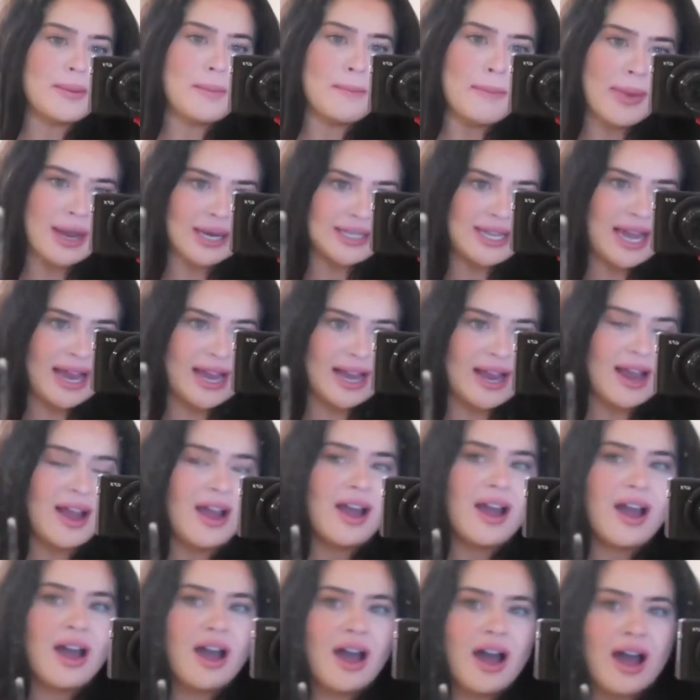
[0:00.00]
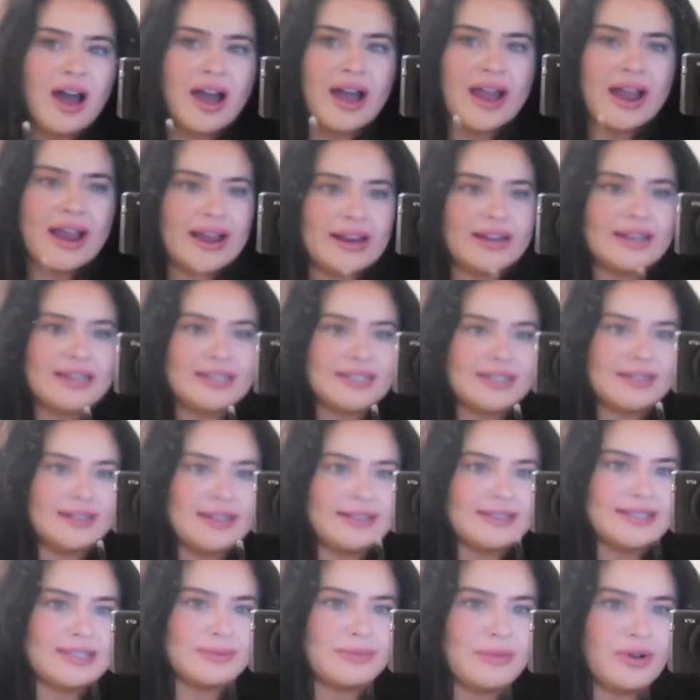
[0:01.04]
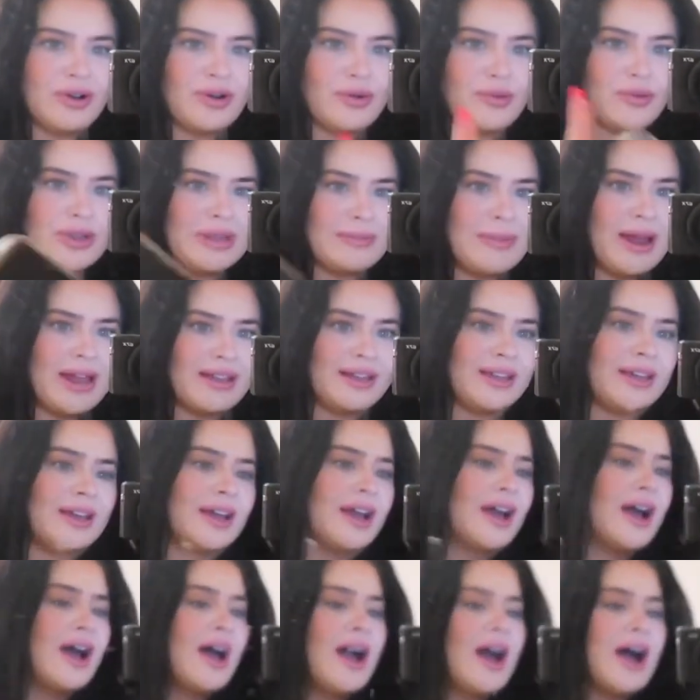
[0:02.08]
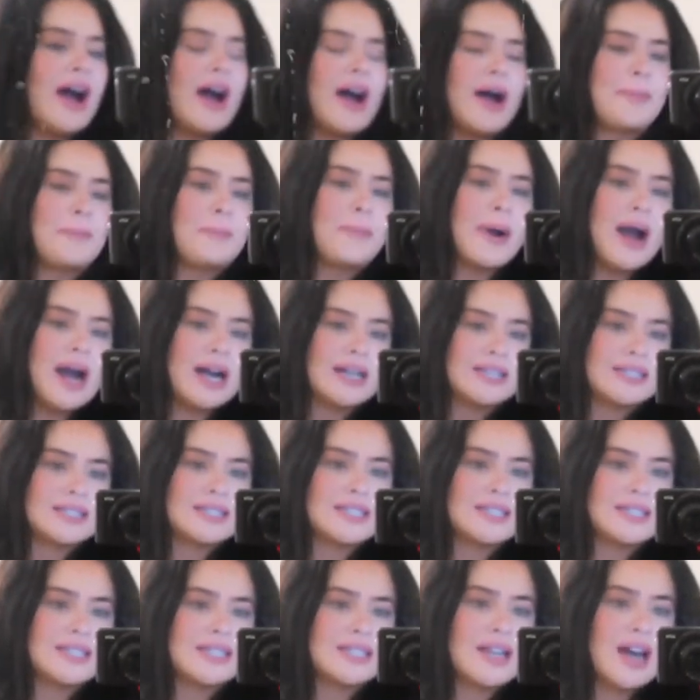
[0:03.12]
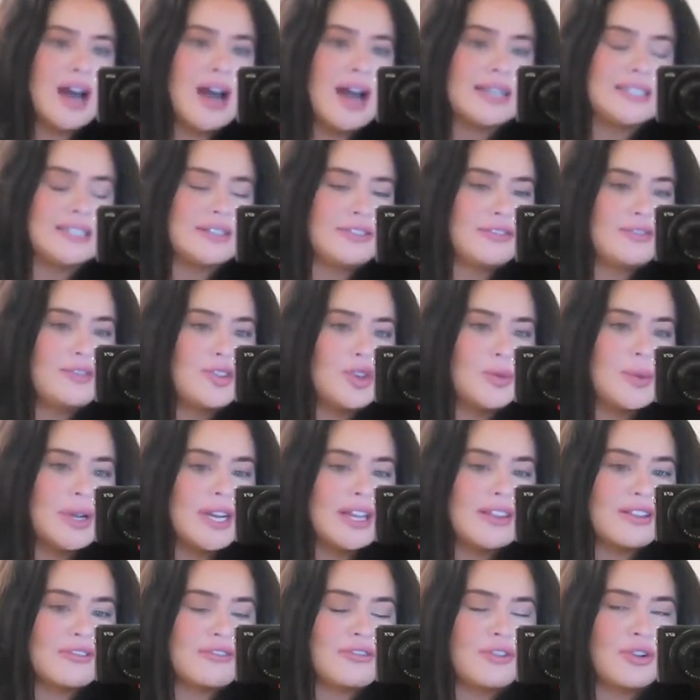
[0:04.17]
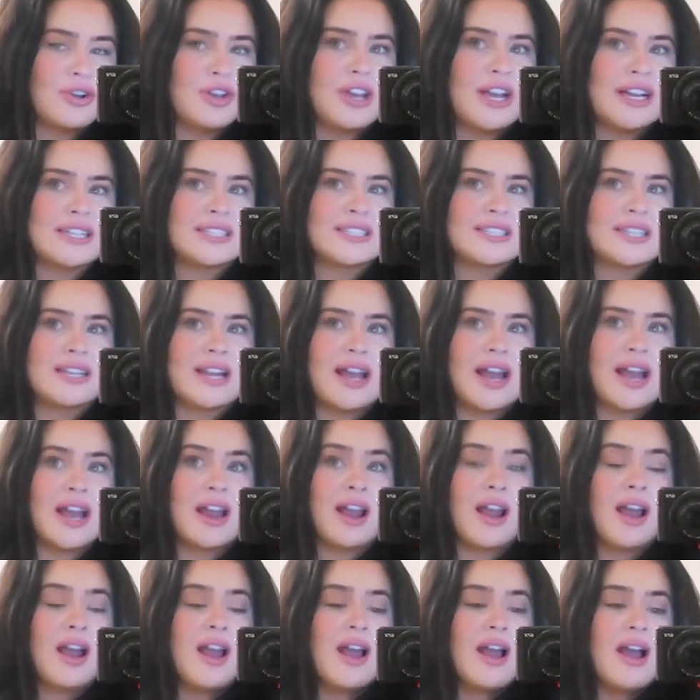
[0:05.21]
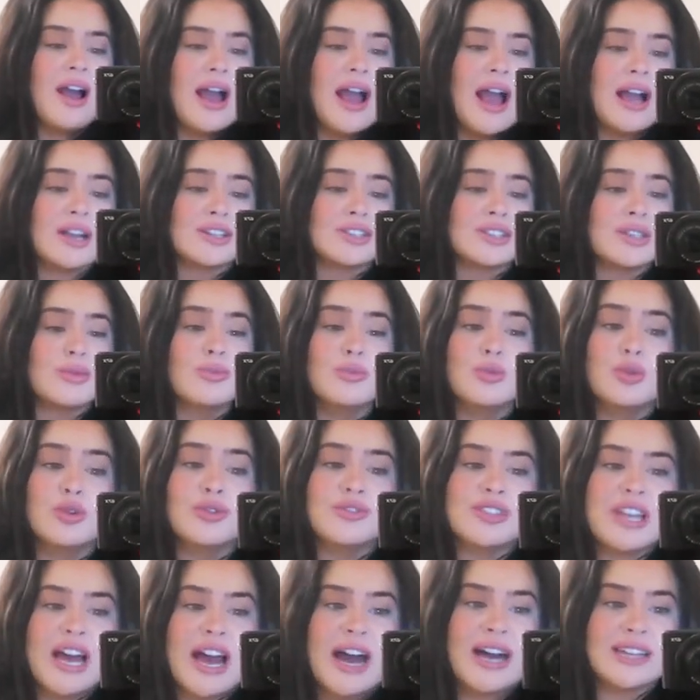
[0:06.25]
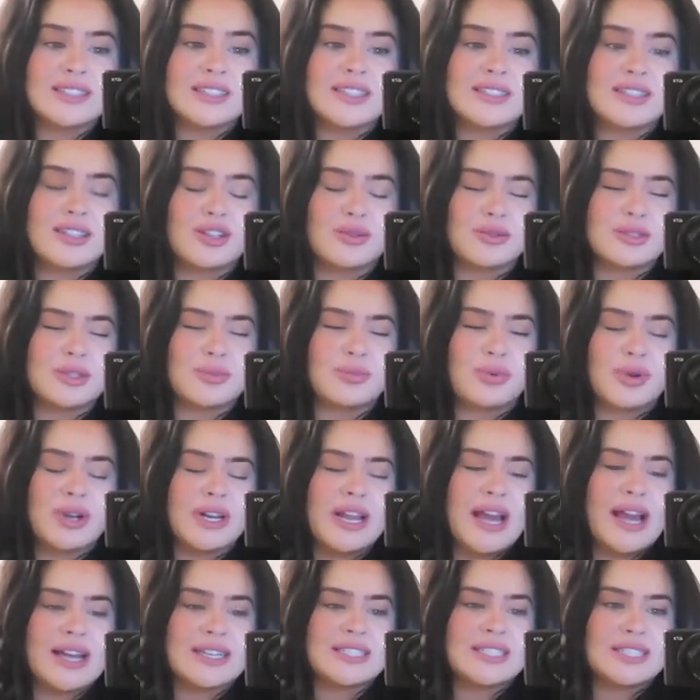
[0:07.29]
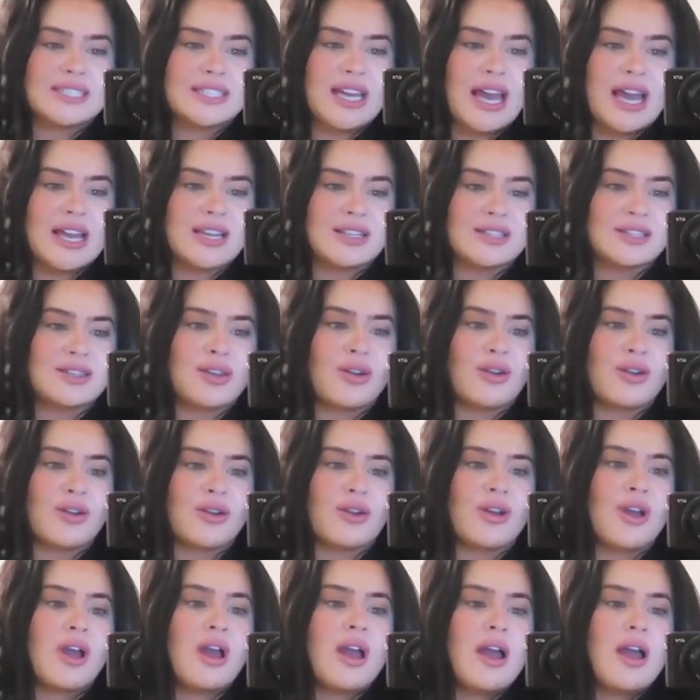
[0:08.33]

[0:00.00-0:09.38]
Monday. I need to clean this mirror really badly, um, but I didn't film anything for you yesterday. I actually moved houses and it was a pretty hectic day, so